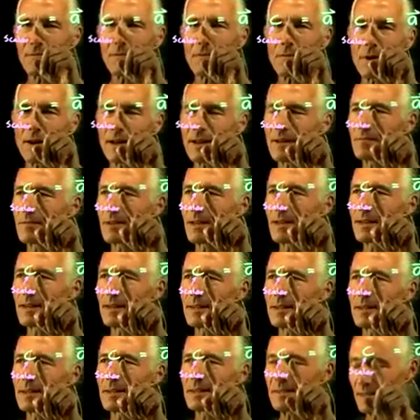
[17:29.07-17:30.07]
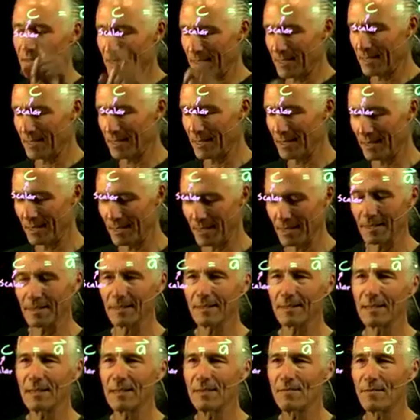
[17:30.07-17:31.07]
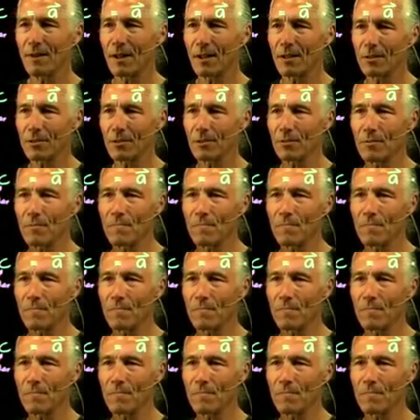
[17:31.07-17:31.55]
way of getting this c value.